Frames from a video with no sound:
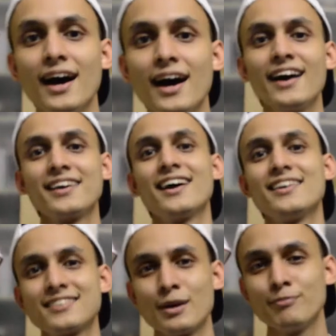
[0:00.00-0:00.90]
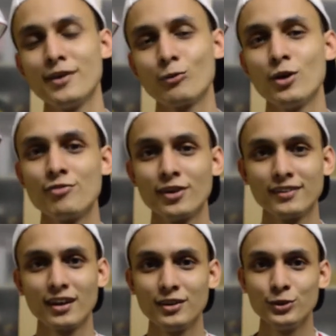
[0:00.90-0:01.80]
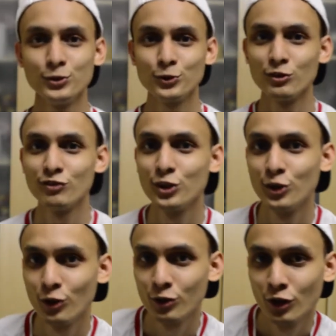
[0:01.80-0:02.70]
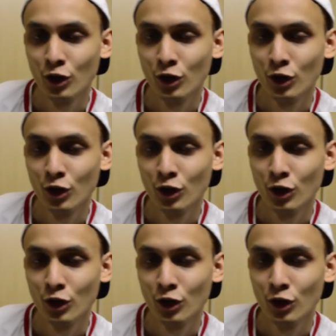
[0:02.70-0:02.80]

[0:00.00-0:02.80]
Hi guys, I'm back with another YouTube video.